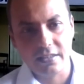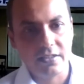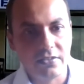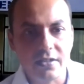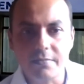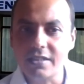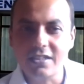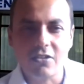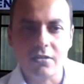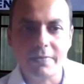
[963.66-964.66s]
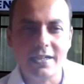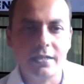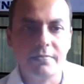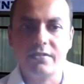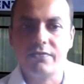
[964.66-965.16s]
There is something called
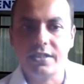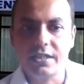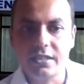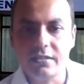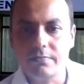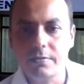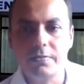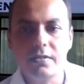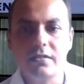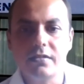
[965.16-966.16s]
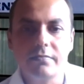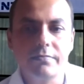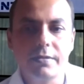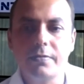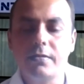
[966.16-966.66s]
pandemic fatigue.
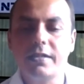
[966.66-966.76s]
People